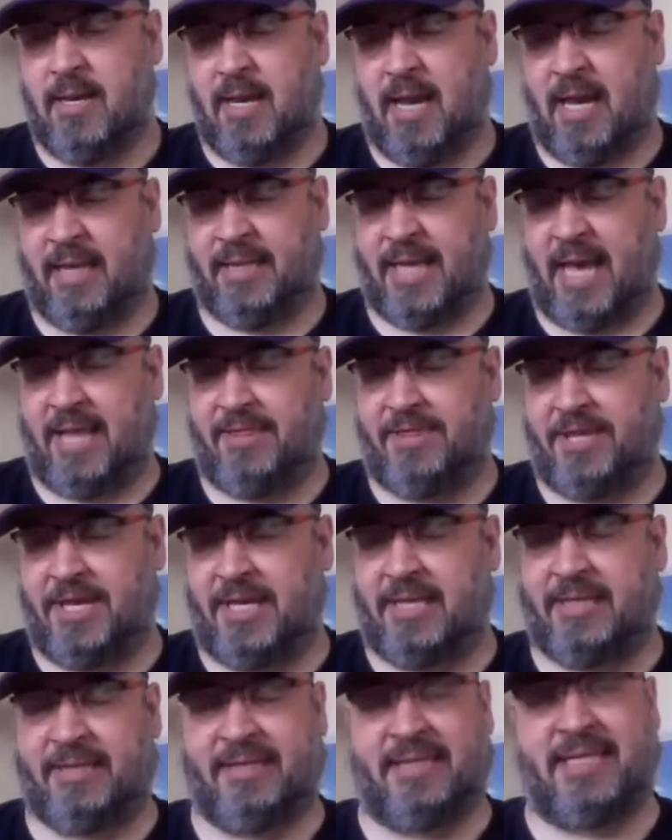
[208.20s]
And I
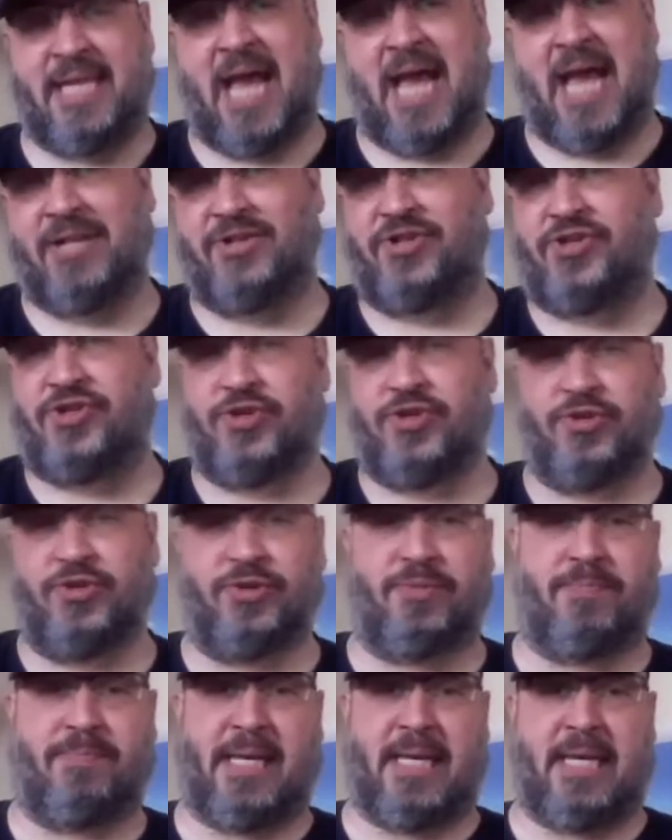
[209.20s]
think that should